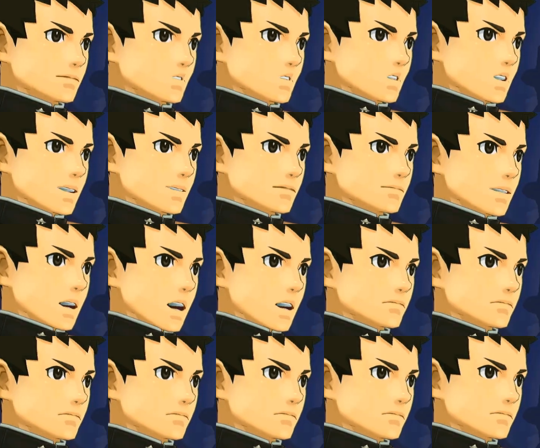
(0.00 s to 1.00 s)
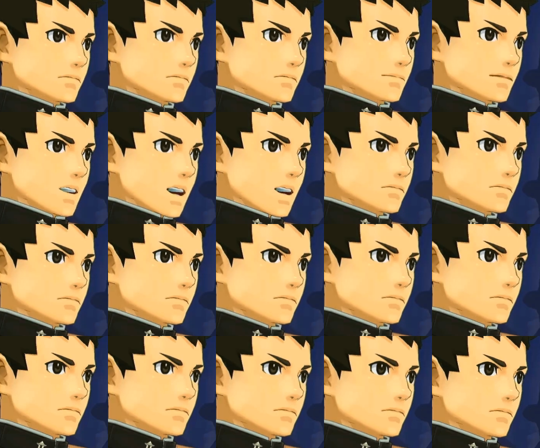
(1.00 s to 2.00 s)
I don't know the first idea what i am talking
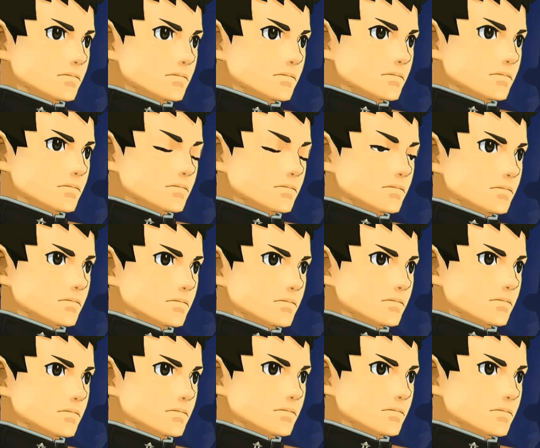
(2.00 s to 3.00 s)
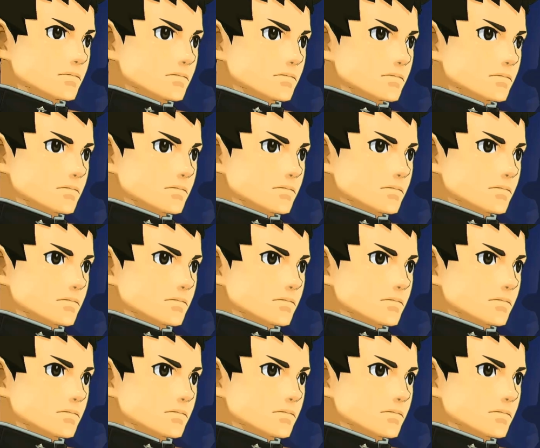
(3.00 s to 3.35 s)
about. Really?